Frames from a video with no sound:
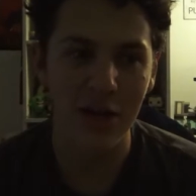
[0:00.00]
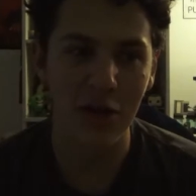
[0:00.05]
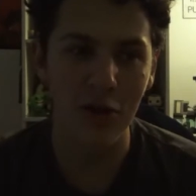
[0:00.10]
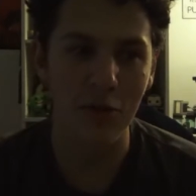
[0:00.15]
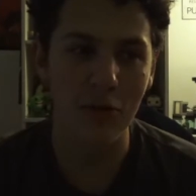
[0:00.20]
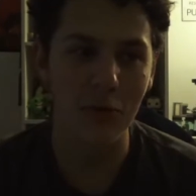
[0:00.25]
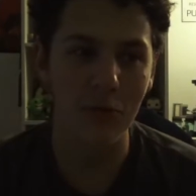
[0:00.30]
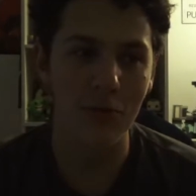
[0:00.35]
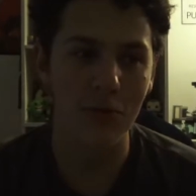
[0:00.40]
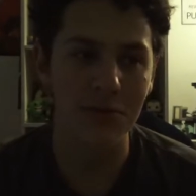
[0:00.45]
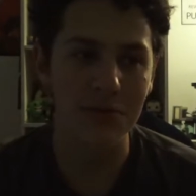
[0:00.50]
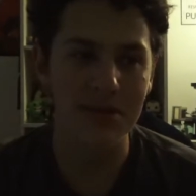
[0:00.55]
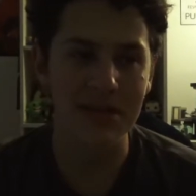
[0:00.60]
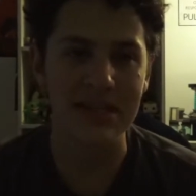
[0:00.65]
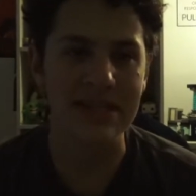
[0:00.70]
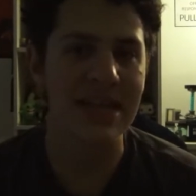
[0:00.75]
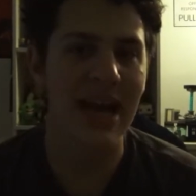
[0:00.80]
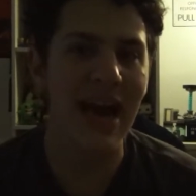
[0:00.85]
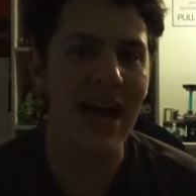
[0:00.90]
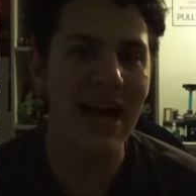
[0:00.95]
who
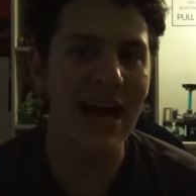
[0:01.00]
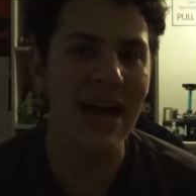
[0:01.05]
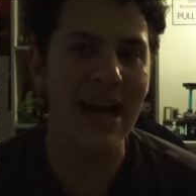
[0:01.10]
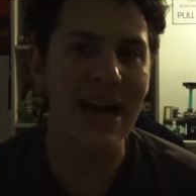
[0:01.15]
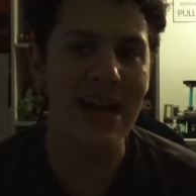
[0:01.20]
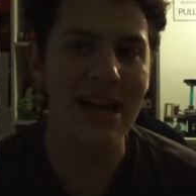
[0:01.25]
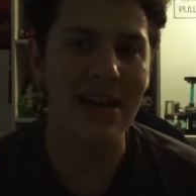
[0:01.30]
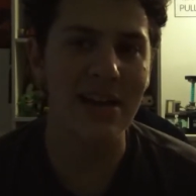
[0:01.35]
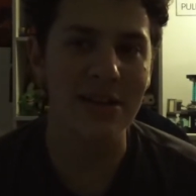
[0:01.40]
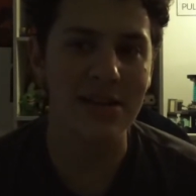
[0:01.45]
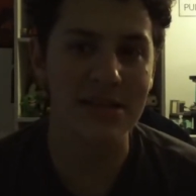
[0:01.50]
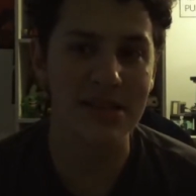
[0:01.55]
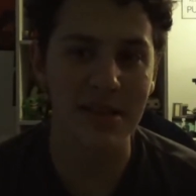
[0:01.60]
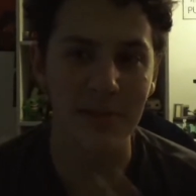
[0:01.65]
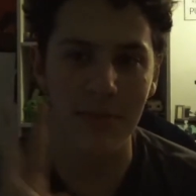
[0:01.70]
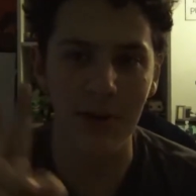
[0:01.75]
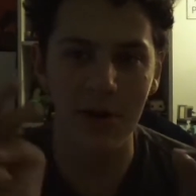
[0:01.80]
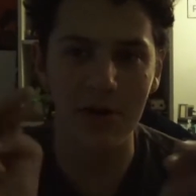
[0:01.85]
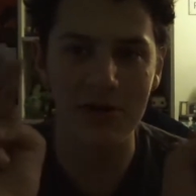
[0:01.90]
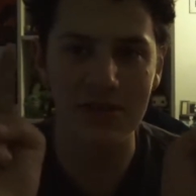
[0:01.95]
died
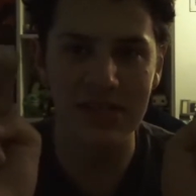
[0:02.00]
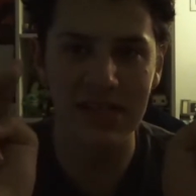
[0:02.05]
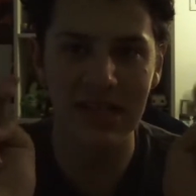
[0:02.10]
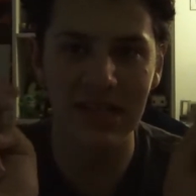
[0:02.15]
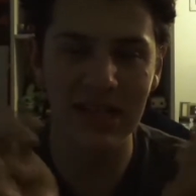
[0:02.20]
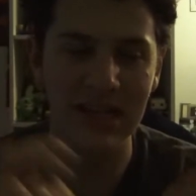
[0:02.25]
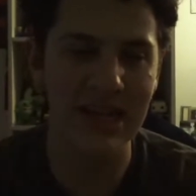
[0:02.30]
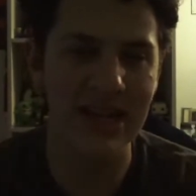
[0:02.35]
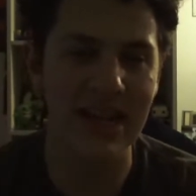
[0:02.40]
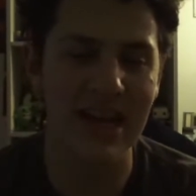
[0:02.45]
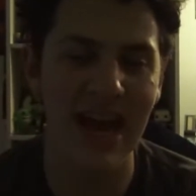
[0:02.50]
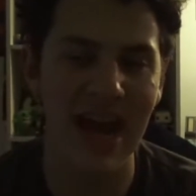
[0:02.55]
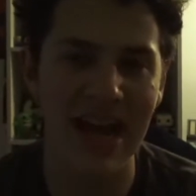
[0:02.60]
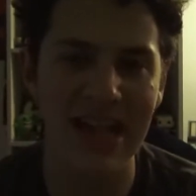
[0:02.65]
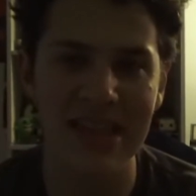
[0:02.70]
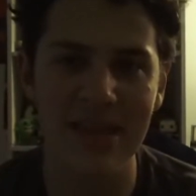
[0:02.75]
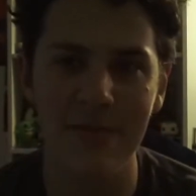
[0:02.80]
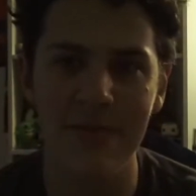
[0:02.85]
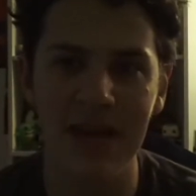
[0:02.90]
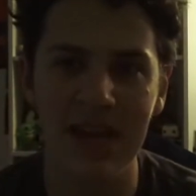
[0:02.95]
supposedly
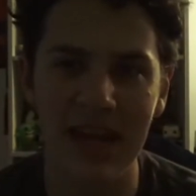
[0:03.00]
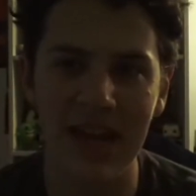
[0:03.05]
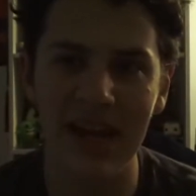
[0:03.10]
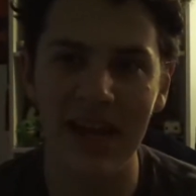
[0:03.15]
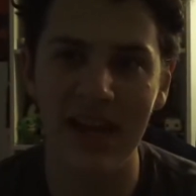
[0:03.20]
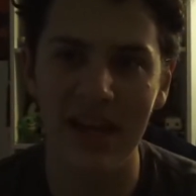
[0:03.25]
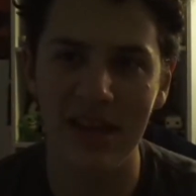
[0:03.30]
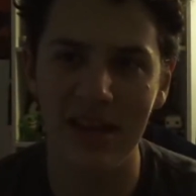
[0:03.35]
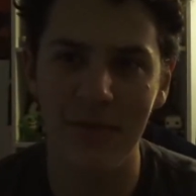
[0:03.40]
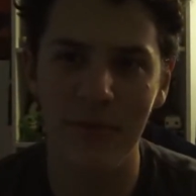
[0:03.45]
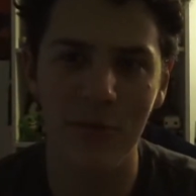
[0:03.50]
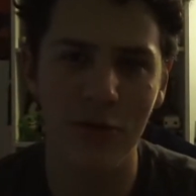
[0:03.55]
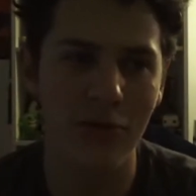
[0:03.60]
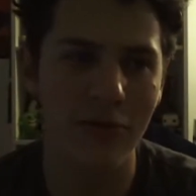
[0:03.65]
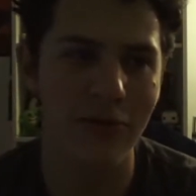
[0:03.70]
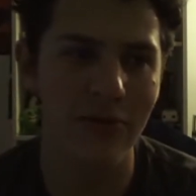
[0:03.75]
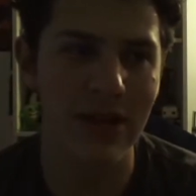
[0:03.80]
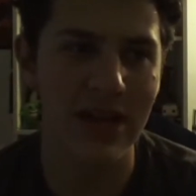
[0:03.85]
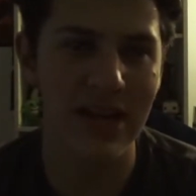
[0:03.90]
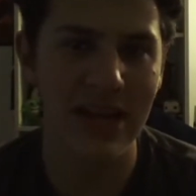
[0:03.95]
at the beginning of the
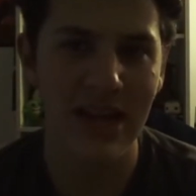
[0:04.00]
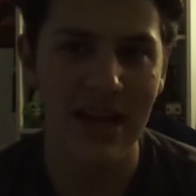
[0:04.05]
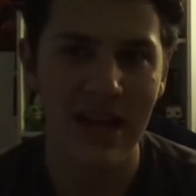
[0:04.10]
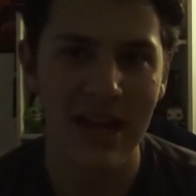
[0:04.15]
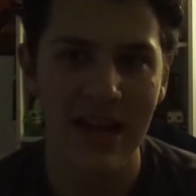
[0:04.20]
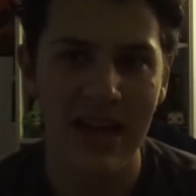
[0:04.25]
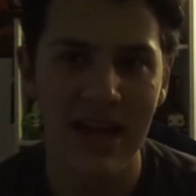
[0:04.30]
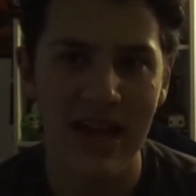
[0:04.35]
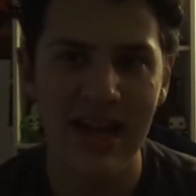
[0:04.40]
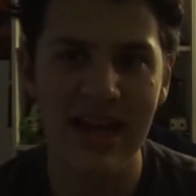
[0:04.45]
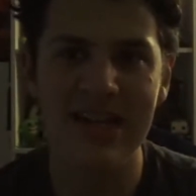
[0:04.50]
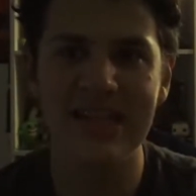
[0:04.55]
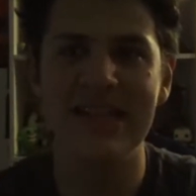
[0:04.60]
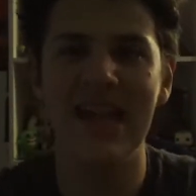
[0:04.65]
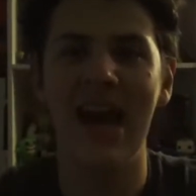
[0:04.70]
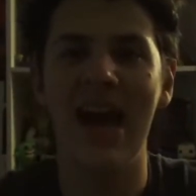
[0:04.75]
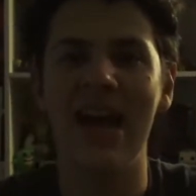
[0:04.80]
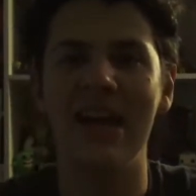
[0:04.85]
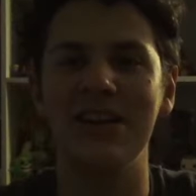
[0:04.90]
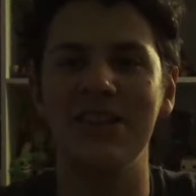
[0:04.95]
movie, is
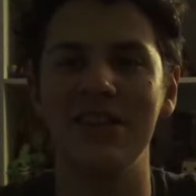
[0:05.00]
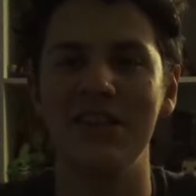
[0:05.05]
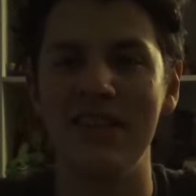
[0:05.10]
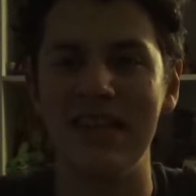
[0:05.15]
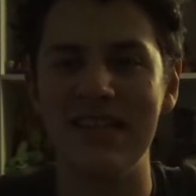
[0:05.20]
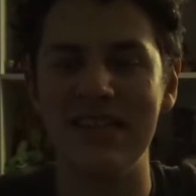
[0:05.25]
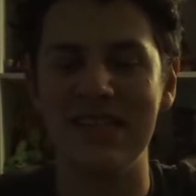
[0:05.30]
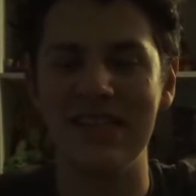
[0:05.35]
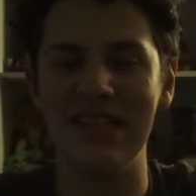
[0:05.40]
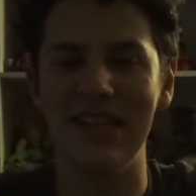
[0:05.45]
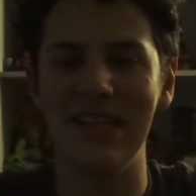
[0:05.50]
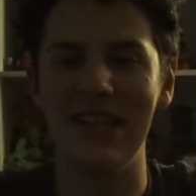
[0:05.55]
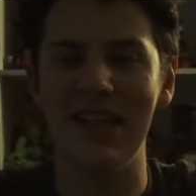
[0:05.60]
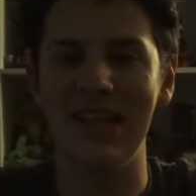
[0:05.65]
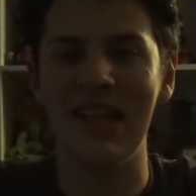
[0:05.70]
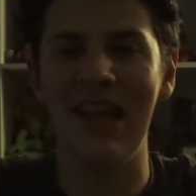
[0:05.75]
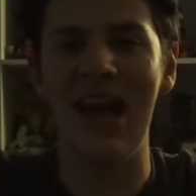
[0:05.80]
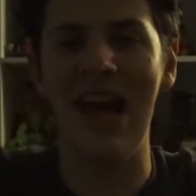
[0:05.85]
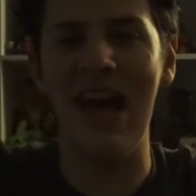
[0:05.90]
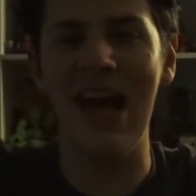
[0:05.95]
actually still
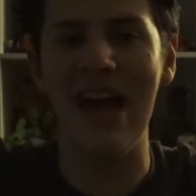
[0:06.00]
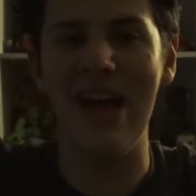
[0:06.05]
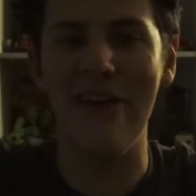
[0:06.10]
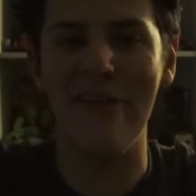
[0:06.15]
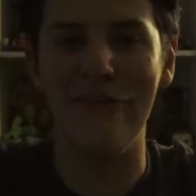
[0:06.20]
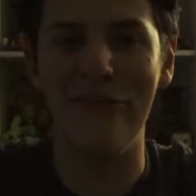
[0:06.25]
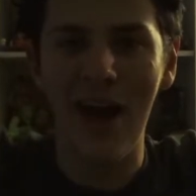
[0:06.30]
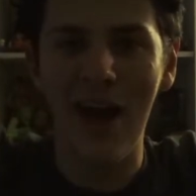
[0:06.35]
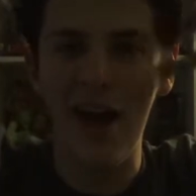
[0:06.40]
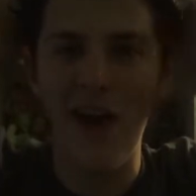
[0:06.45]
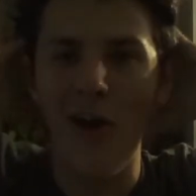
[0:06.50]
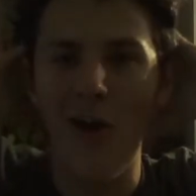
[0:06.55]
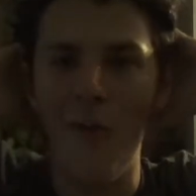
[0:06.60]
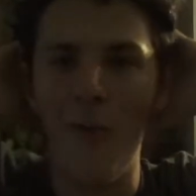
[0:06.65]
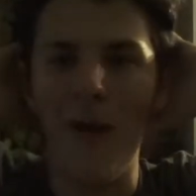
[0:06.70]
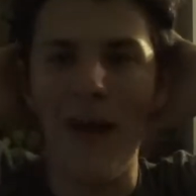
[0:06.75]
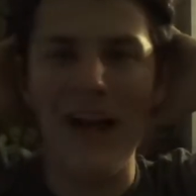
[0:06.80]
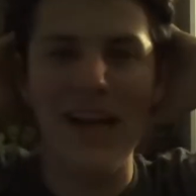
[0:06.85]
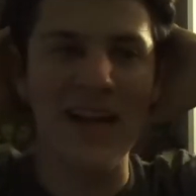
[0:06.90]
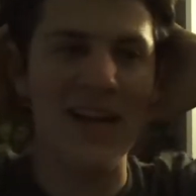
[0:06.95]
alive. Oh
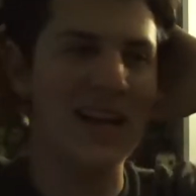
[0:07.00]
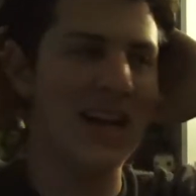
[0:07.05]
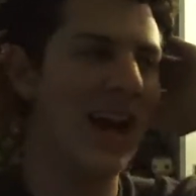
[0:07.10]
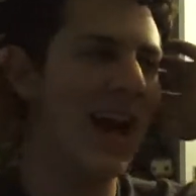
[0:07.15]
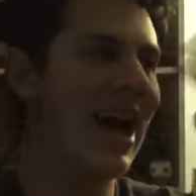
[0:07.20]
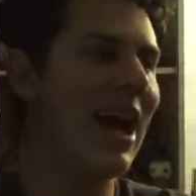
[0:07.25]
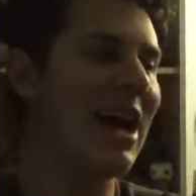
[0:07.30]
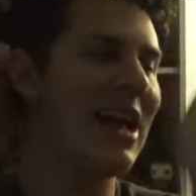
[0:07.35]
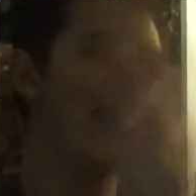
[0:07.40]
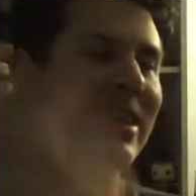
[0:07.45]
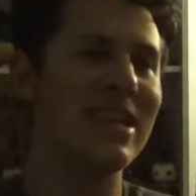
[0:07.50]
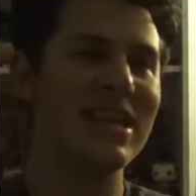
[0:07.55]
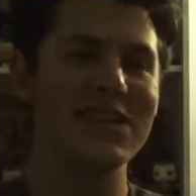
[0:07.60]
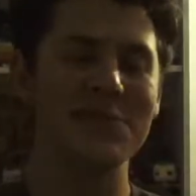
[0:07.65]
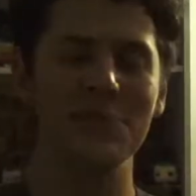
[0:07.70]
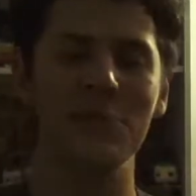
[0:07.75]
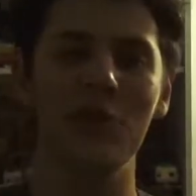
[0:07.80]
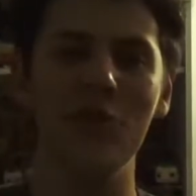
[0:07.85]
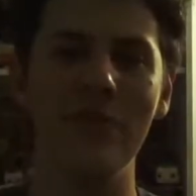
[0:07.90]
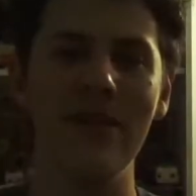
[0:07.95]
my god,
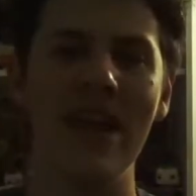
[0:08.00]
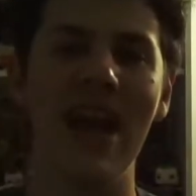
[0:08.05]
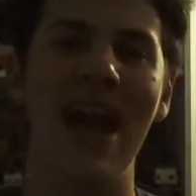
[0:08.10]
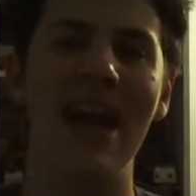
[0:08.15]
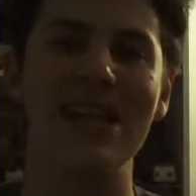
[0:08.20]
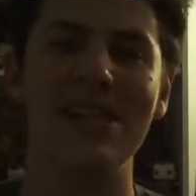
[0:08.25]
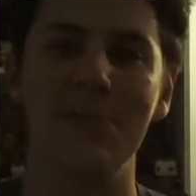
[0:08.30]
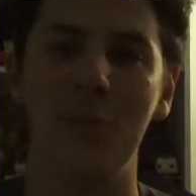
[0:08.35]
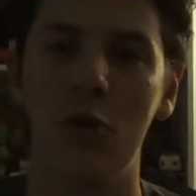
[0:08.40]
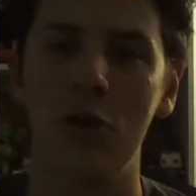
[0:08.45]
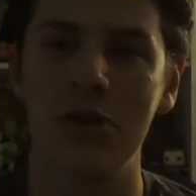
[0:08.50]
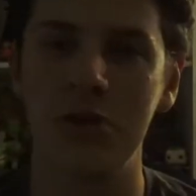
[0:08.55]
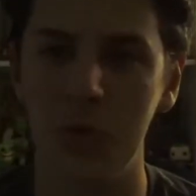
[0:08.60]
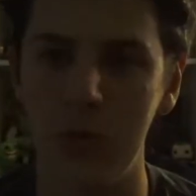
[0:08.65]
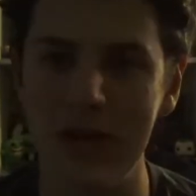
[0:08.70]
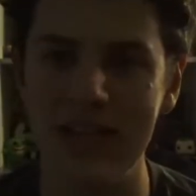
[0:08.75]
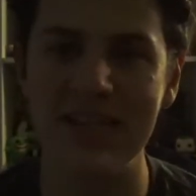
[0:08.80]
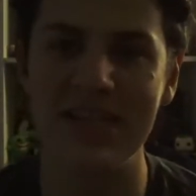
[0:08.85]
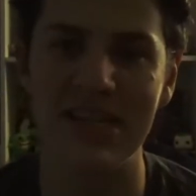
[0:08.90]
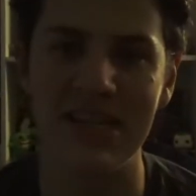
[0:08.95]
this movie has more
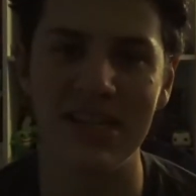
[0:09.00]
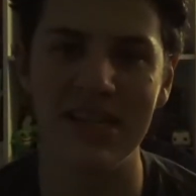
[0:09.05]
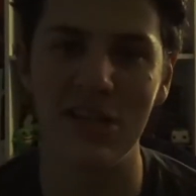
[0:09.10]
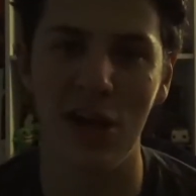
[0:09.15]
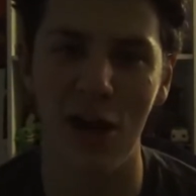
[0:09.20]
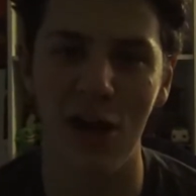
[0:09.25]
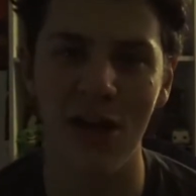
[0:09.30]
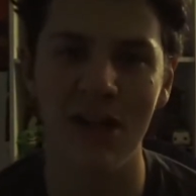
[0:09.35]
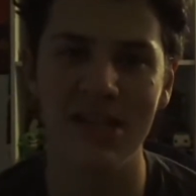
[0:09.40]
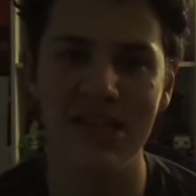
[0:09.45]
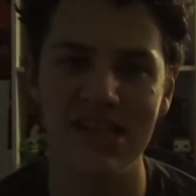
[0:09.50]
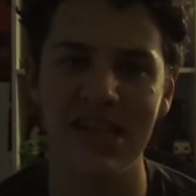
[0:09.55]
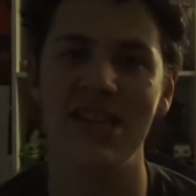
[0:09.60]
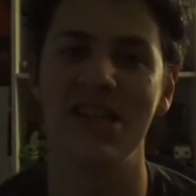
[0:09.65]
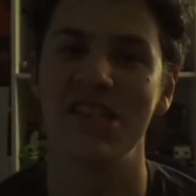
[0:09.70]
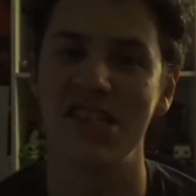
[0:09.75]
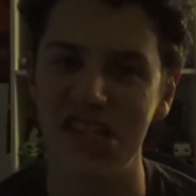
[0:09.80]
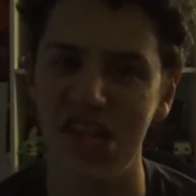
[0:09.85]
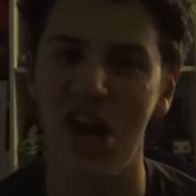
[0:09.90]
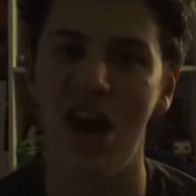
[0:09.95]
twists and turns than
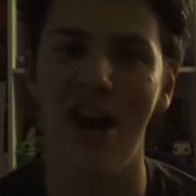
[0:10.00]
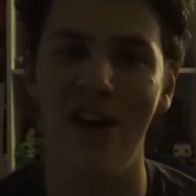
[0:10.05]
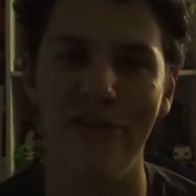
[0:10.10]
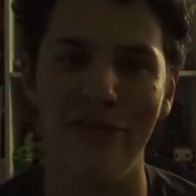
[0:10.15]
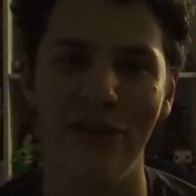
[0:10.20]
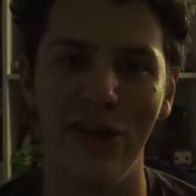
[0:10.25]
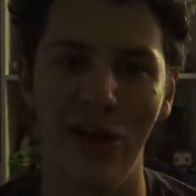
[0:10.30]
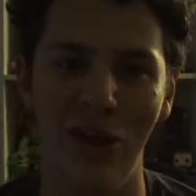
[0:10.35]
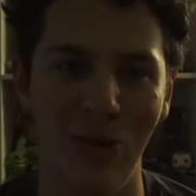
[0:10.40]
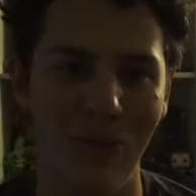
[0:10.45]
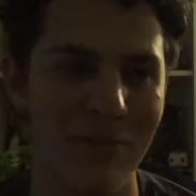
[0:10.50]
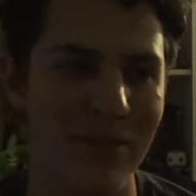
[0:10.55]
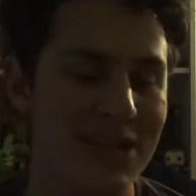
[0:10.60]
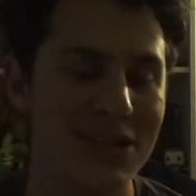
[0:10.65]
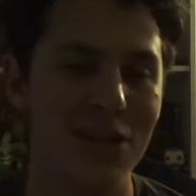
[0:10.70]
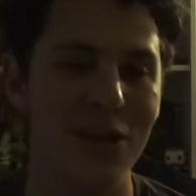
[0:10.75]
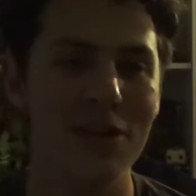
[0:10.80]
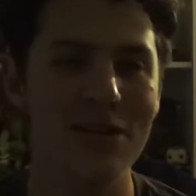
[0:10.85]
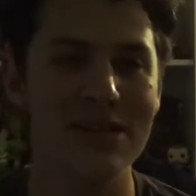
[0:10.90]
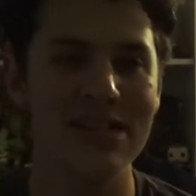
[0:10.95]
a Saw film. It
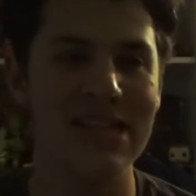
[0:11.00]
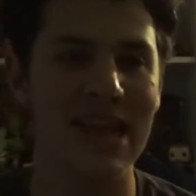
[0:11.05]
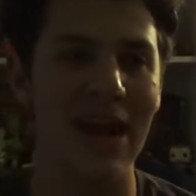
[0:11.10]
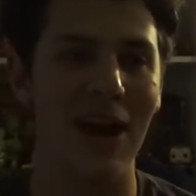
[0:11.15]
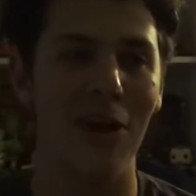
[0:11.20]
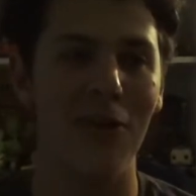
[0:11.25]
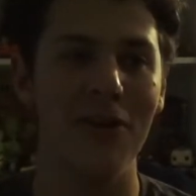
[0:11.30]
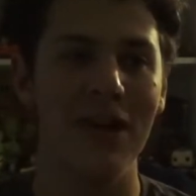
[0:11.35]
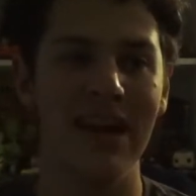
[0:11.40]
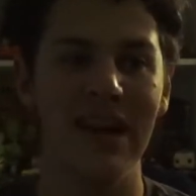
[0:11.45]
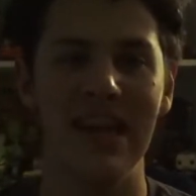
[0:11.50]
turns out